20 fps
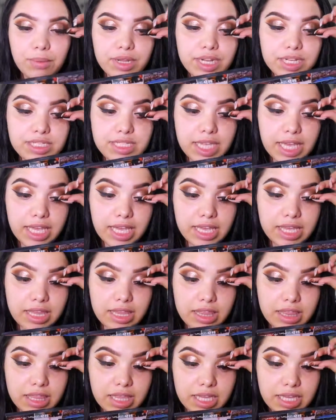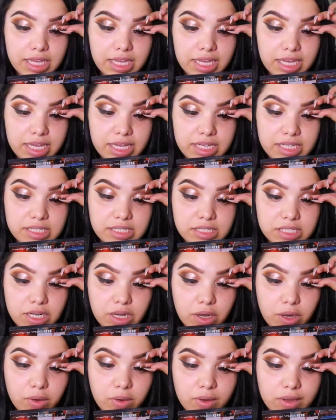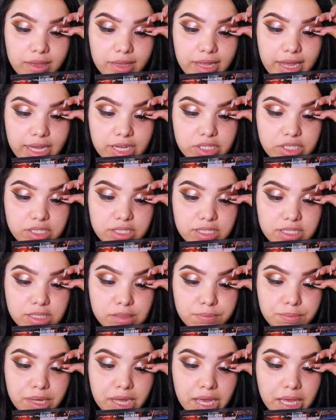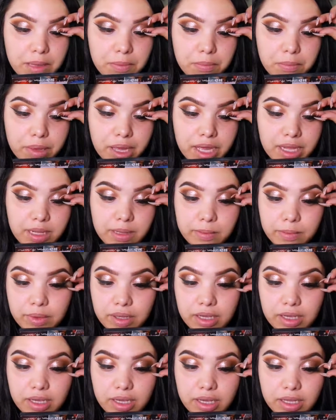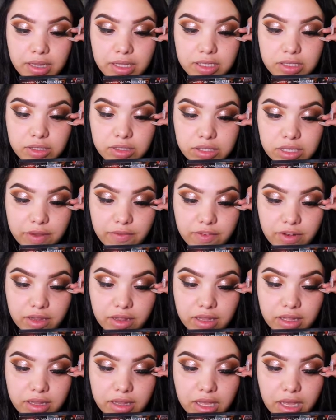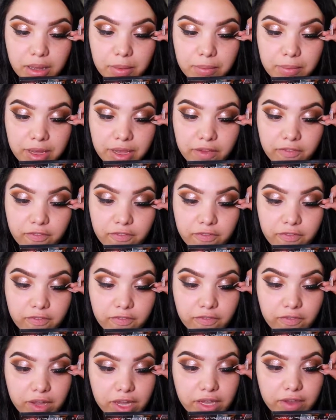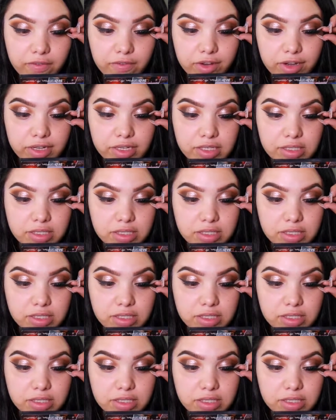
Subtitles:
I'm gonna take the Instaho lashes by Batty B. These are definitely like my favorite